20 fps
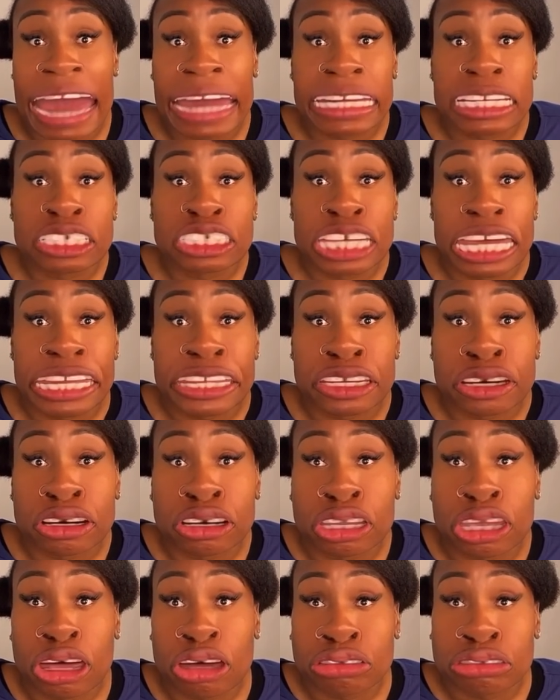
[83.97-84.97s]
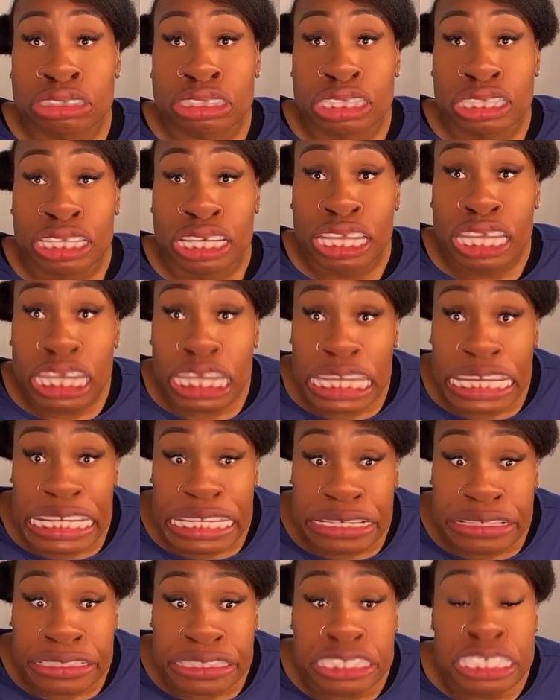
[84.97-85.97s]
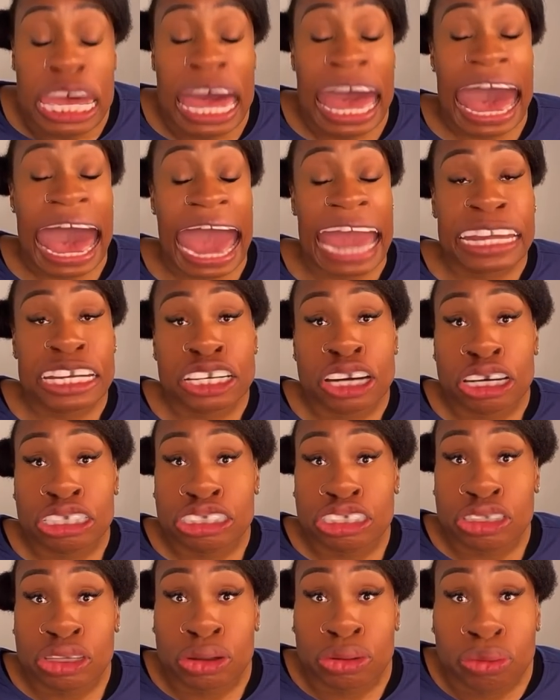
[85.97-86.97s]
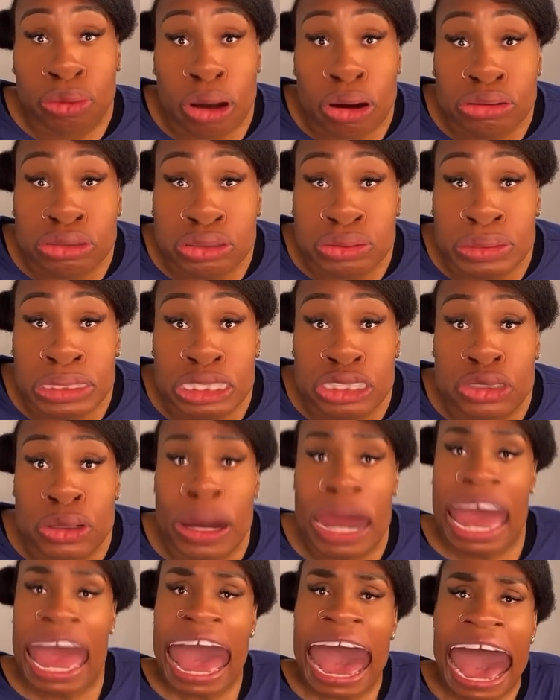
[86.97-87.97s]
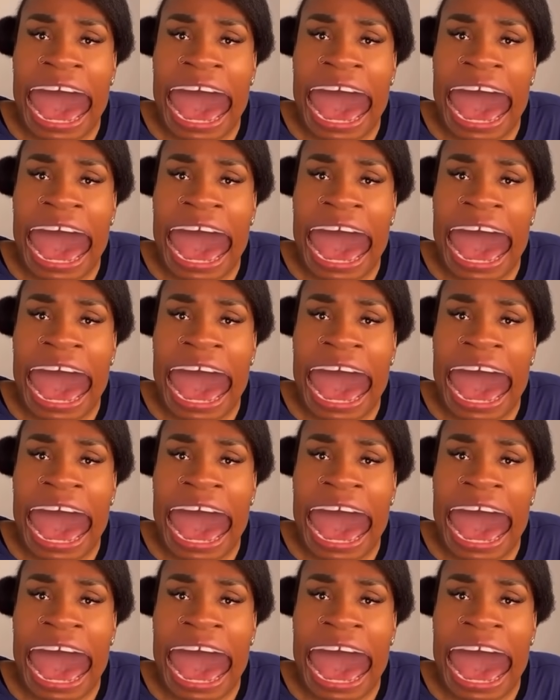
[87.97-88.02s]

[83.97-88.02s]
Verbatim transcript: I can take your clothes to the cleaners. I can go to the grocery store.